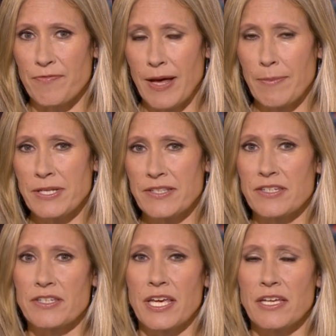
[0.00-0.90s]
their families
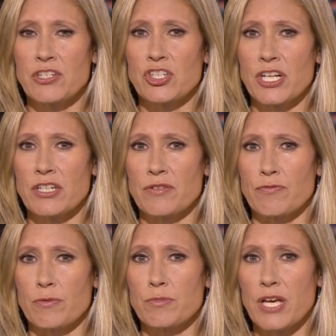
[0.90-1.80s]
had taken shelter
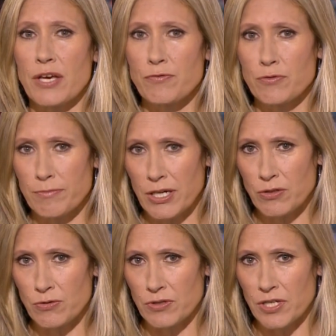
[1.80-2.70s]
from Typhoon
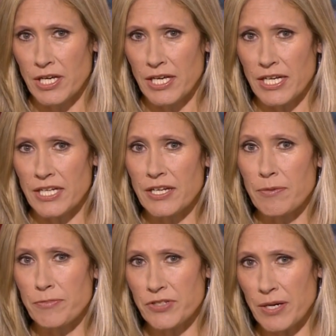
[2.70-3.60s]
Mangkhut in
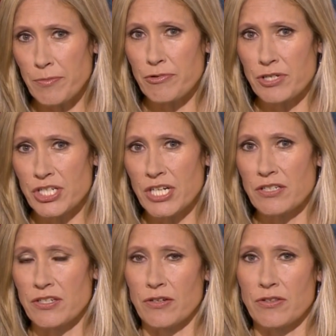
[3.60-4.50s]
a temporary
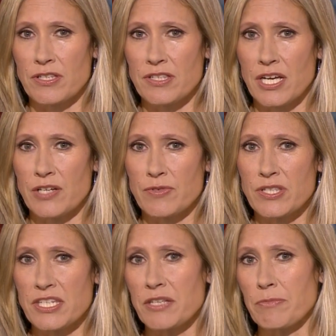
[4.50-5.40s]
shelter on the side of a
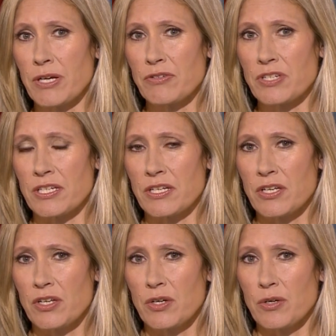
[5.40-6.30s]
steep mountain.
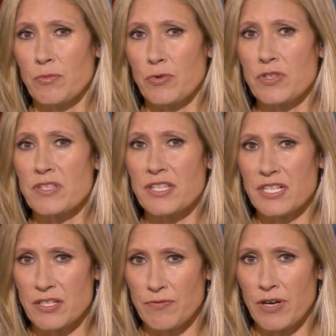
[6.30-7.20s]
More than
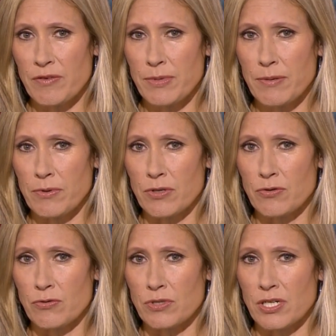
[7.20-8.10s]
65 people are
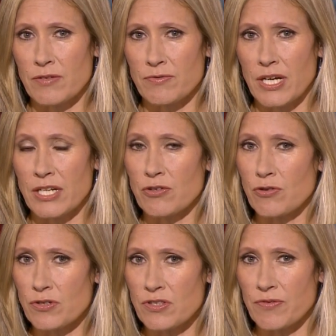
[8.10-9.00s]
thought to have died
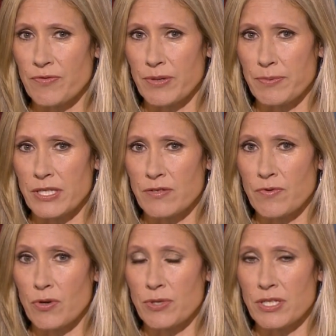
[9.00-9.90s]
across the Philippines
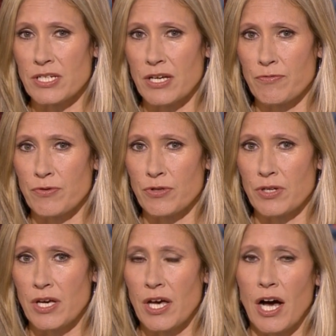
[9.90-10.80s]
following the typhoon.
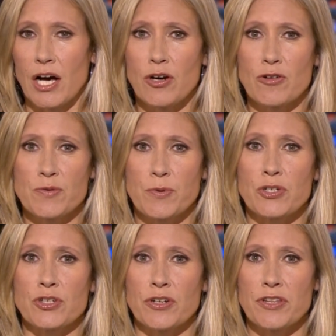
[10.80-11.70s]
Our
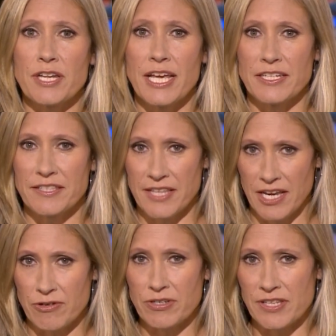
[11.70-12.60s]
correspondent Jonathan Head is
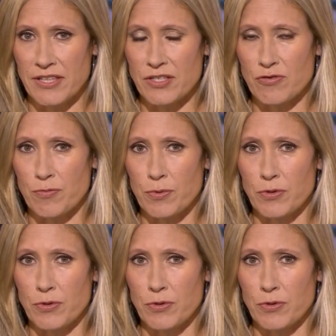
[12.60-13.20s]
there and sent this